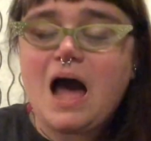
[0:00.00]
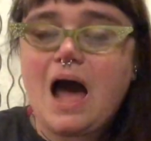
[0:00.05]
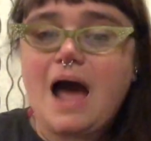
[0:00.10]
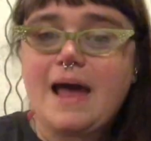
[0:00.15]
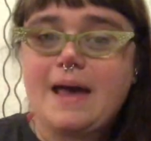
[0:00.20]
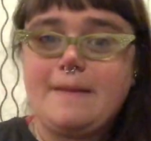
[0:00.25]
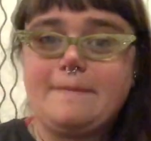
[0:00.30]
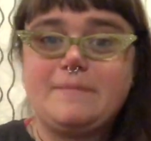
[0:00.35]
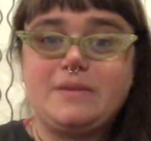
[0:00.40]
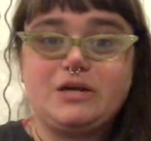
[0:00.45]

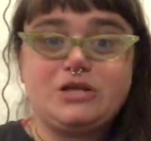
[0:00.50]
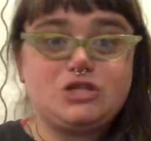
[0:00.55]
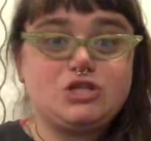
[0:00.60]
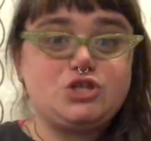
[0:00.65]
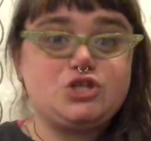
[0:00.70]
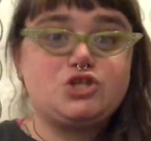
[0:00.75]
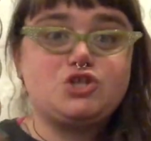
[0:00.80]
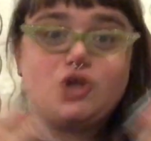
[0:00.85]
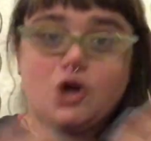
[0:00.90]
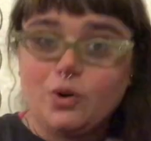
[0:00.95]
I'm
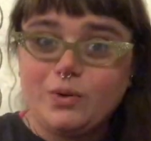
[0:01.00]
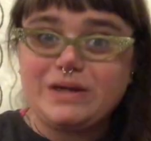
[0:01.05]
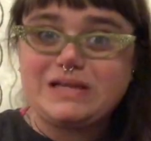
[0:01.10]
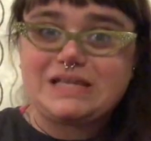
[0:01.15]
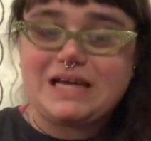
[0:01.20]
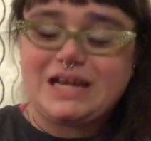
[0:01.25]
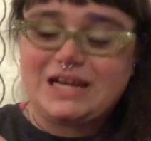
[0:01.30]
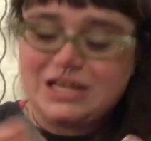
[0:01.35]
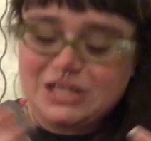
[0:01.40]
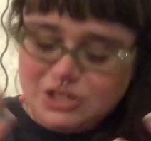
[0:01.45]
so
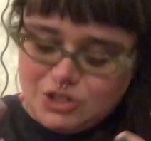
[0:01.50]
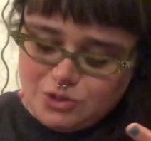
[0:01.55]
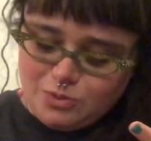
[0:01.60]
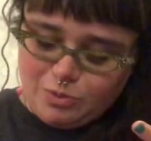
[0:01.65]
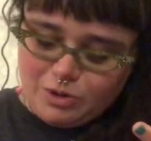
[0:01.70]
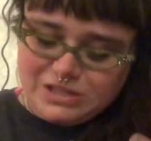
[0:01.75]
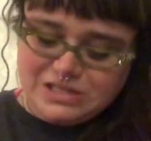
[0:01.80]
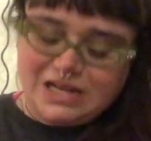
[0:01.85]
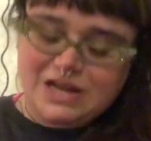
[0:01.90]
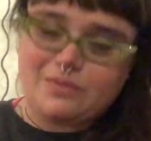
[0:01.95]
excited to do
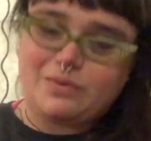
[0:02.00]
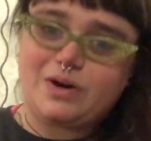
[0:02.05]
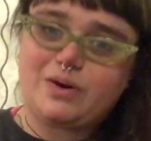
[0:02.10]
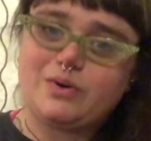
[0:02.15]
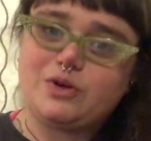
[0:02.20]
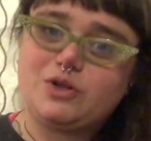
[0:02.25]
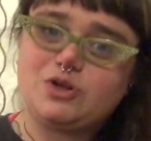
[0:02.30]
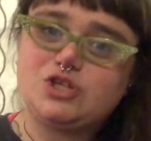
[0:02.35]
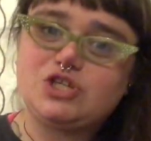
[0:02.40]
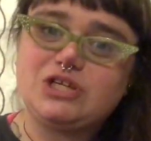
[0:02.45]
more scent work
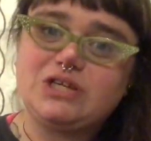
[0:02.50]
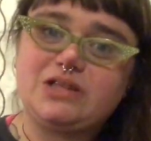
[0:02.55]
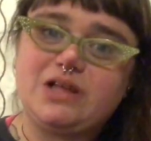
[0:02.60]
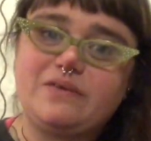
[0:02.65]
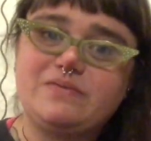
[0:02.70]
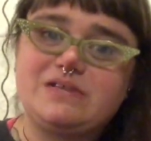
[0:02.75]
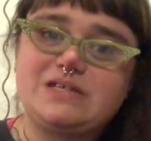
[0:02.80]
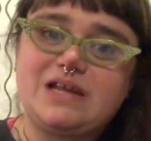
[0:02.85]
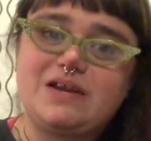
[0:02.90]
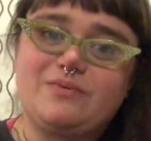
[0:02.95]
with her. She
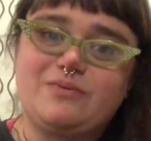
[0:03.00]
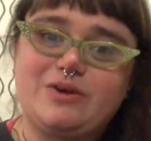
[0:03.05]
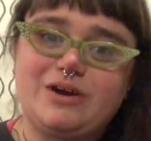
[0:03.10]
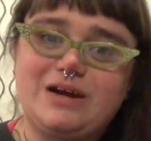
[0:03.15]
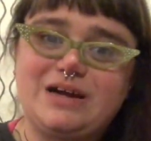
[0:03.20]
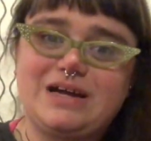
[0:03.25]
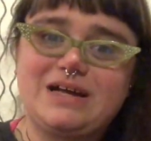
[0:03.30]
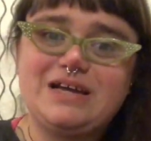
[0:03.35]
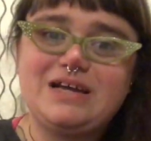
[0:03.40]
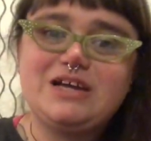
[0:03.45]
loves scent
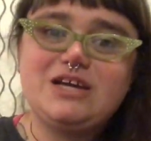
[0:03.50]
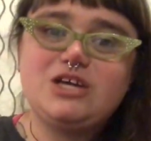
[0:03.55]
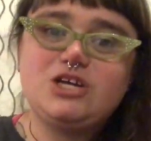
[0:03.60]
work.